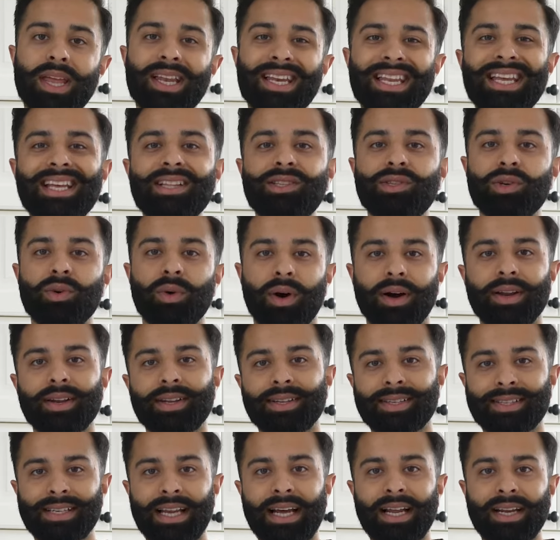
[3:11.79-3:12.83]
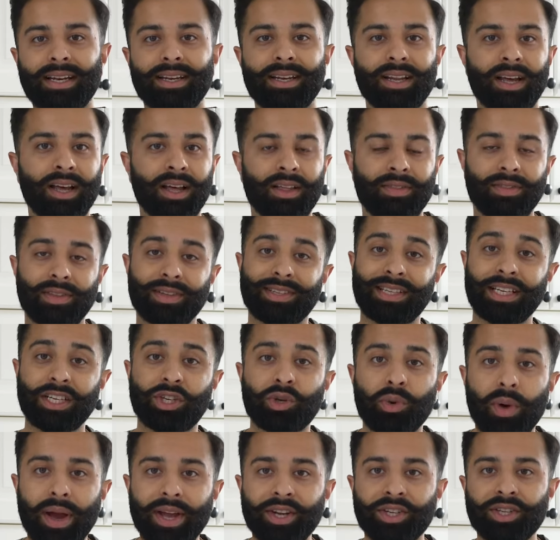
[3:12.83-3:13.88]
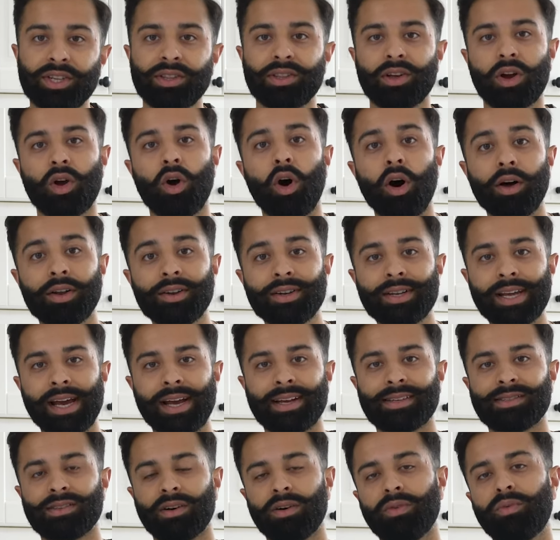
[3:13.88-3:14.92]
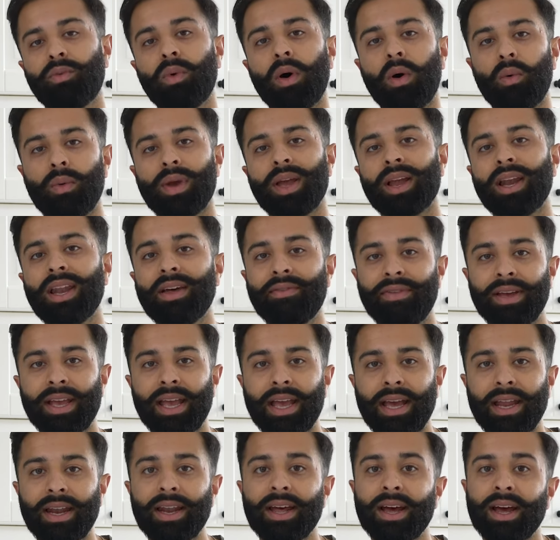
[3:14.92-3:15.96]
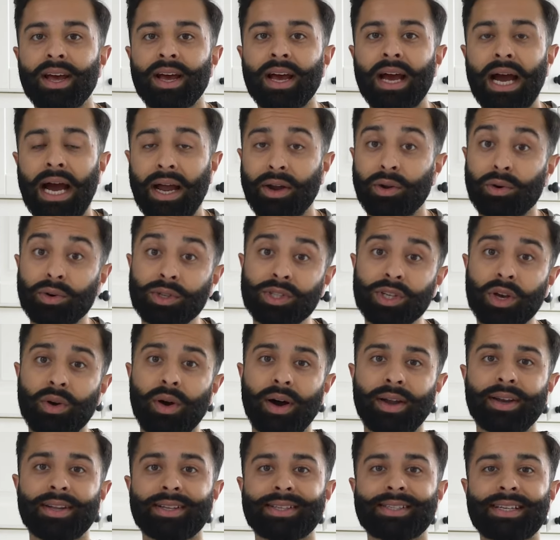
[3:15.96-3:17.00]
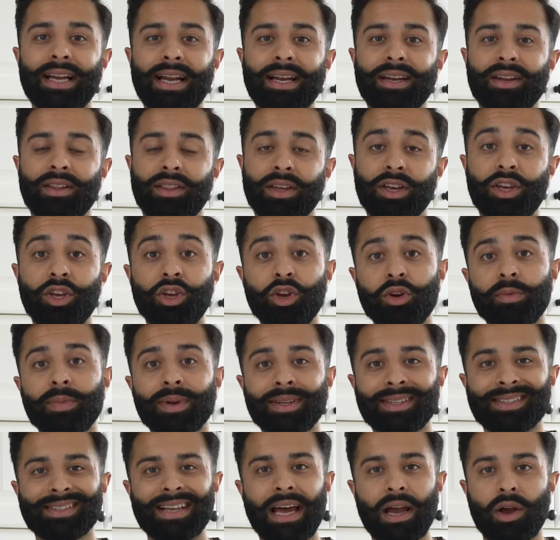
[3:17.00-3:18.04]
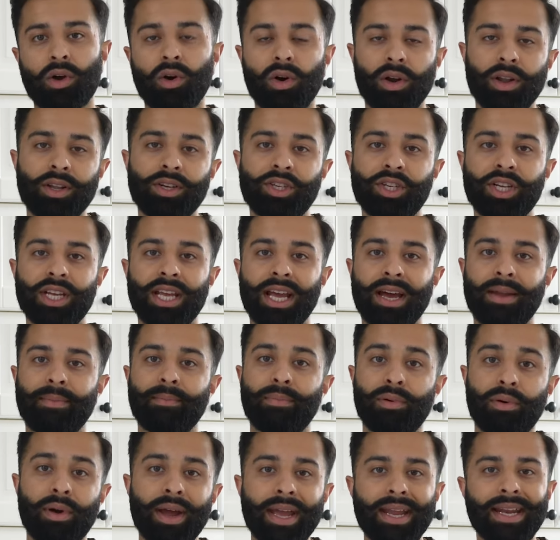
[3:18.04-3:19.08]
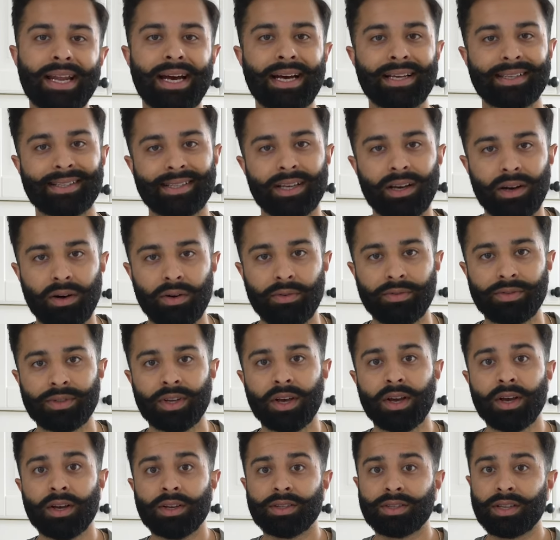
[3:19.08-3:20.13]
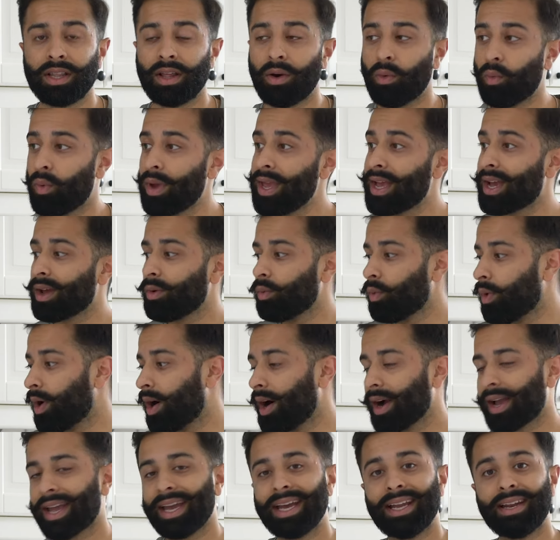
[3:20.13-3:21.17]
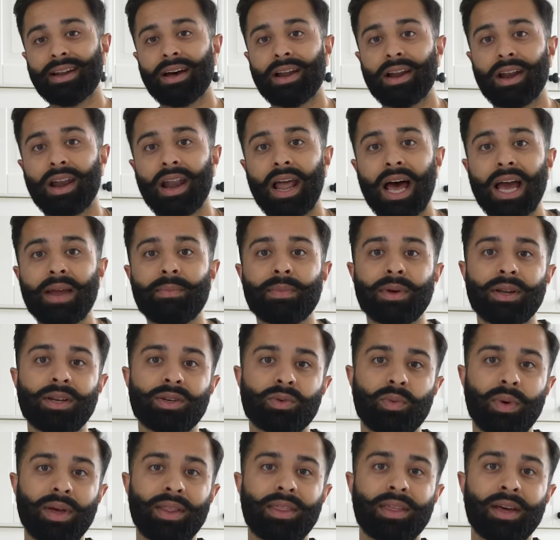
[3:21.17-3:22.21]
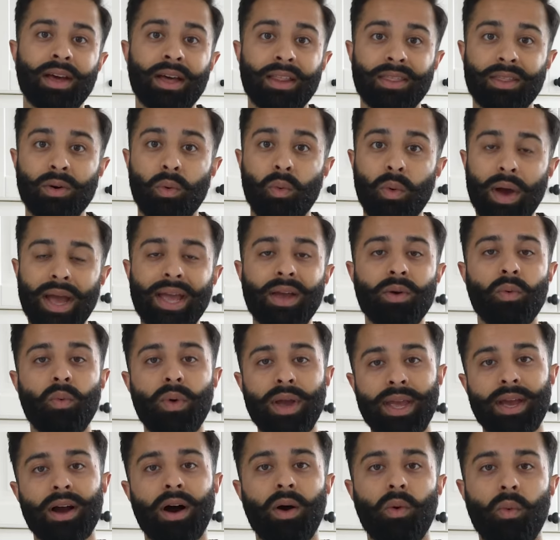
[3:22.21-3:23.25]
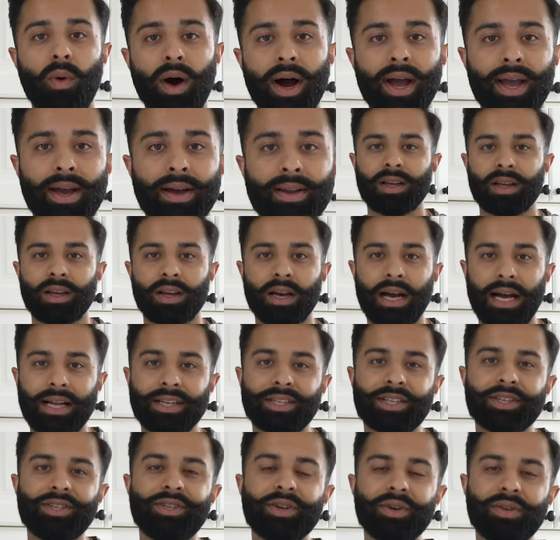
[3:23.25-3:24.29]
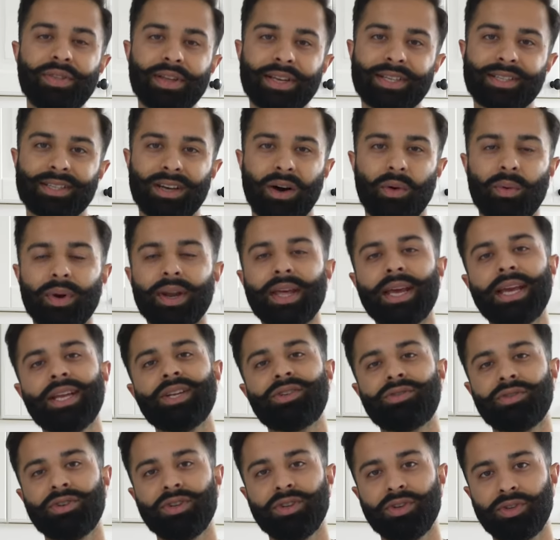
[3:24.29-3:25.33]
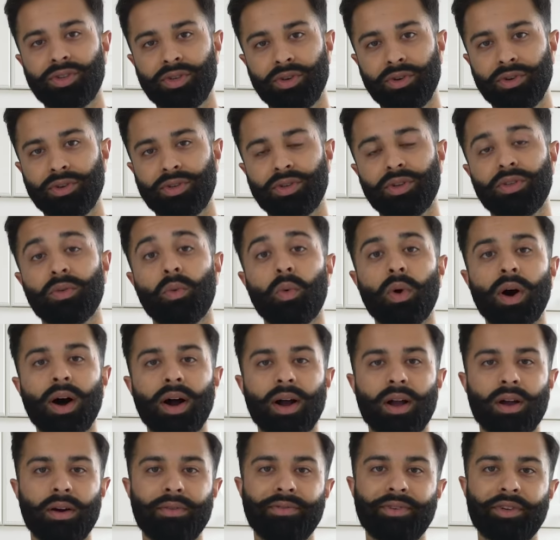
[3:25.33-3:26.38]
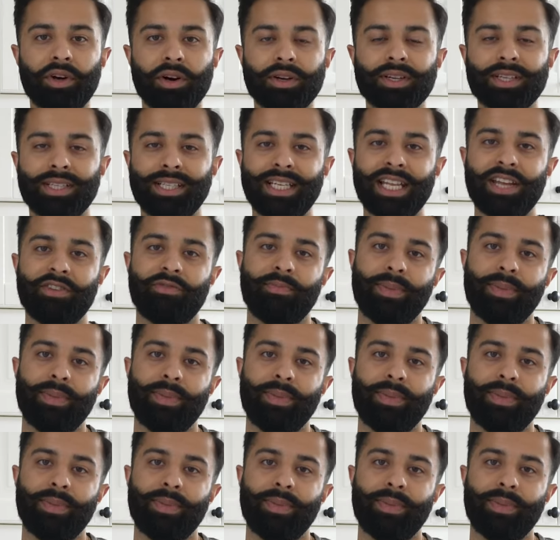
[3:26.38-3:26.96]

need to understand the situation, the context of what we are living in, and also understand the human psychology and brain ourselves so that we can work in alignment with the way we are wired. And to do this, I want to introduce you to the work of Dr. Steve